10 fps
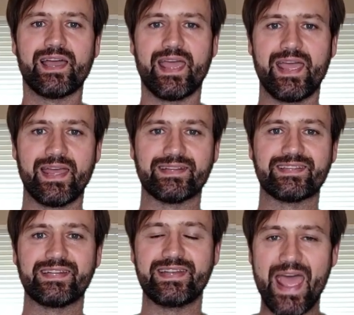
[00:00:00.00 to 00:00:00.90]
and
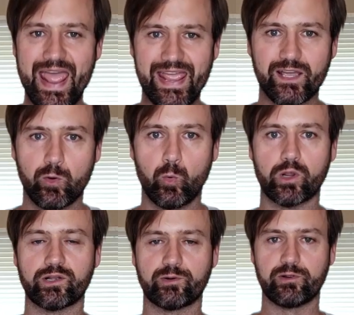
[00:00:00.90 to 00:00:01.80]
today
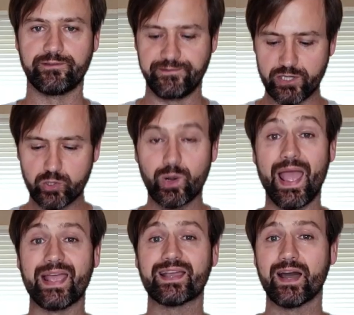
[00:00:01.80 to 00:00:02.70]
we're going to review
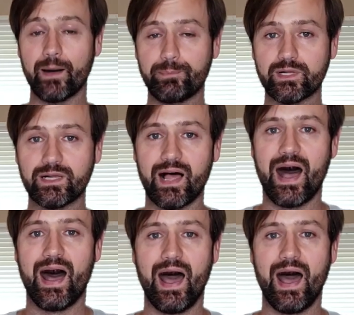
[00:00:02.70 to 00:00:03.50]
a couple